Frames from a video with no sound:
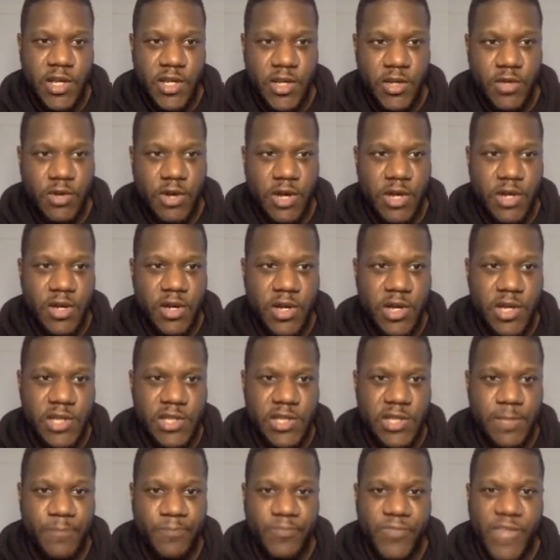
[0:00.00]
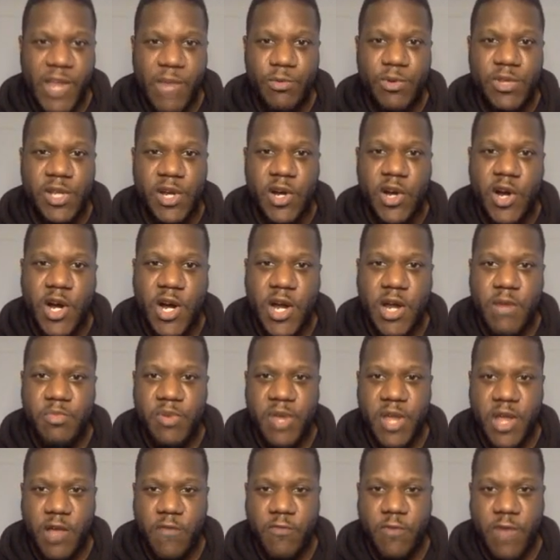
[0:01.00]
All right, guys. And with the
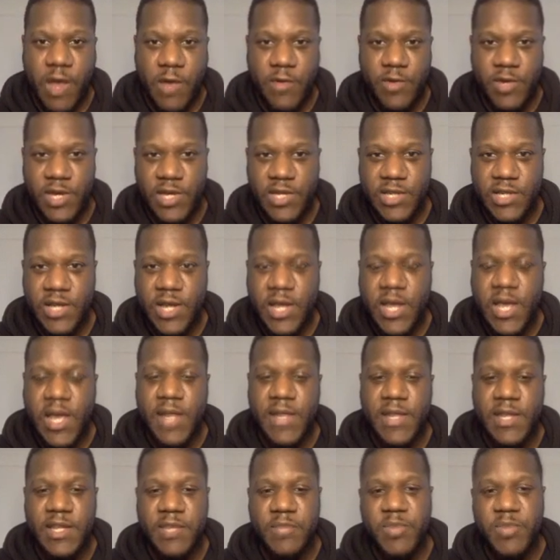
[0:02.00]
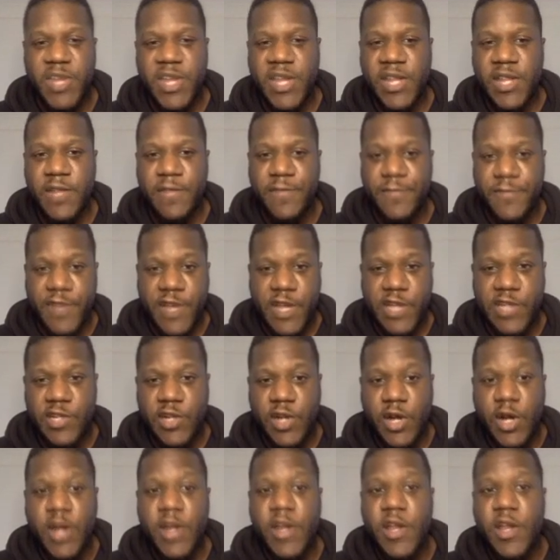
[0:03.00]
hype around this, and this being the first
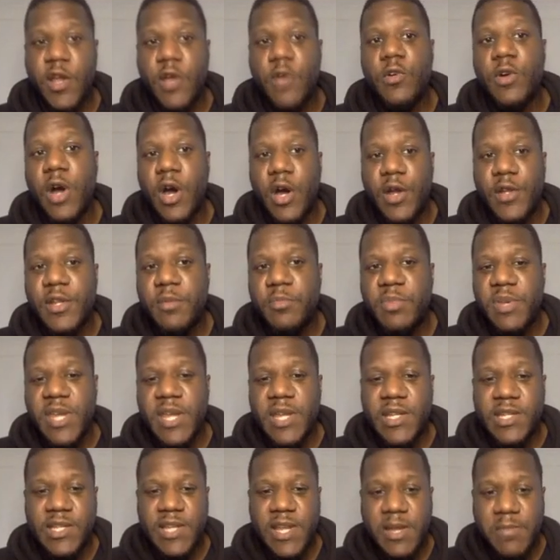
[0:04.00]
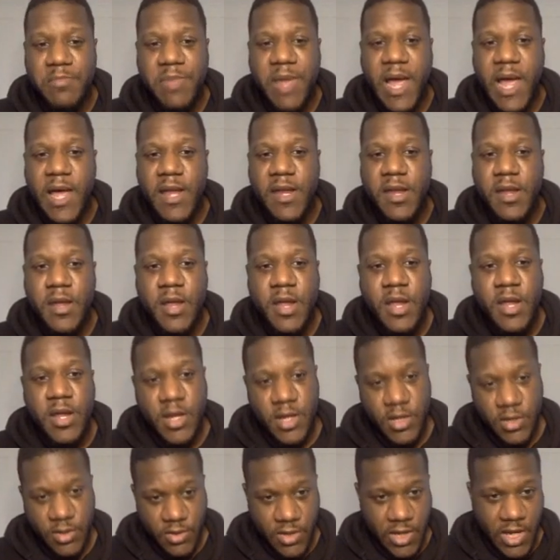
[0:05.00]
I D O on the B S C pad,
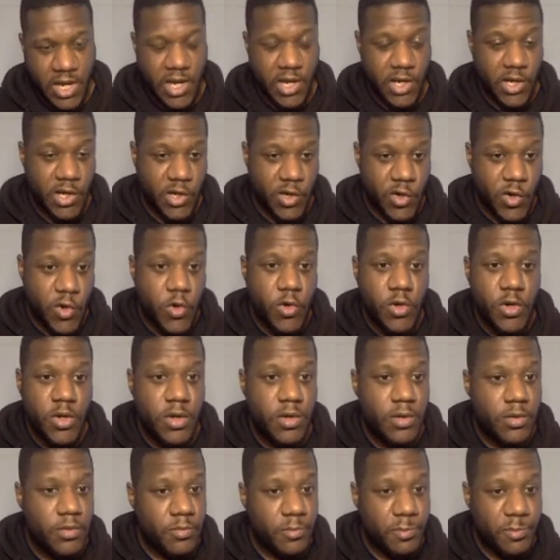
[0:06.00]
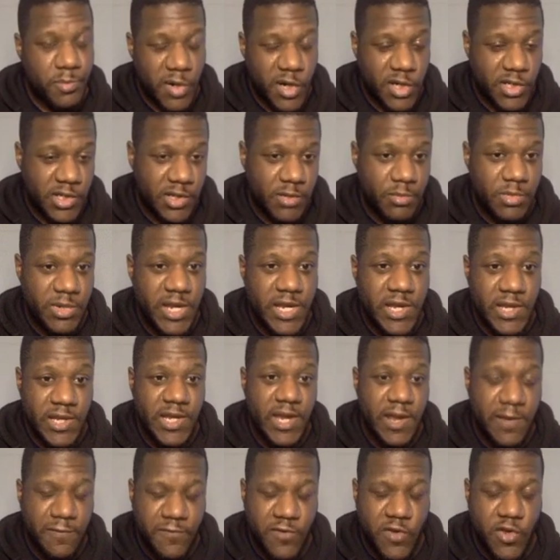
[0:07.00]
it could possibly
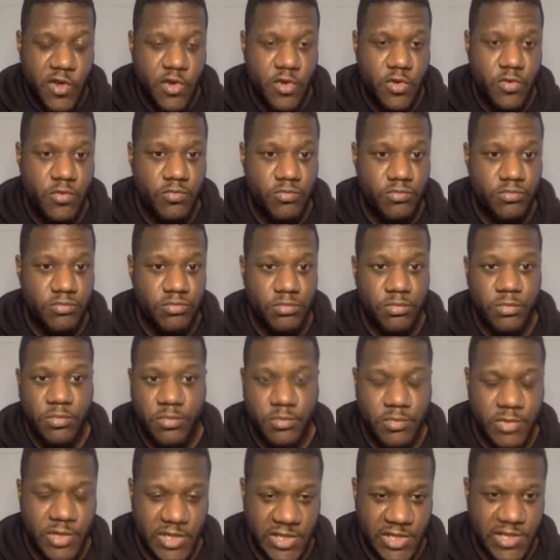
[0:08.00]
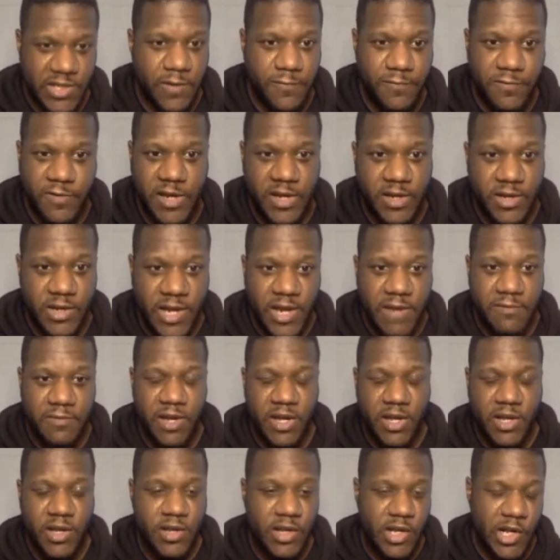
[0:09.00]
give you something
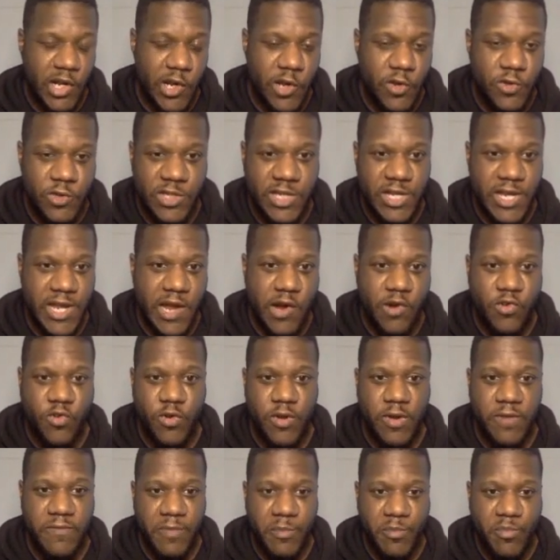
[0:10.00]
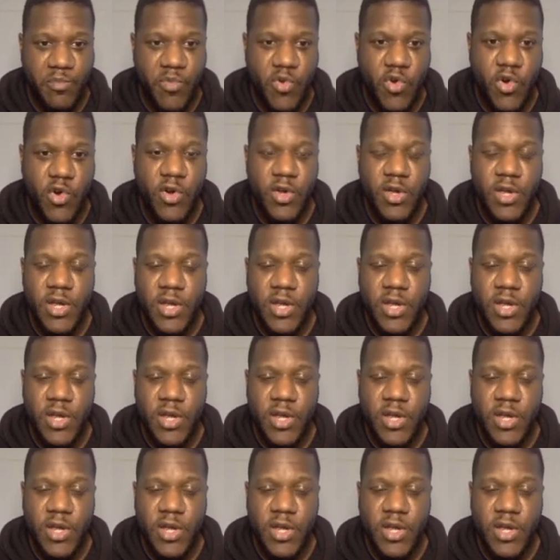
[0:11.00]
even close to that or even more.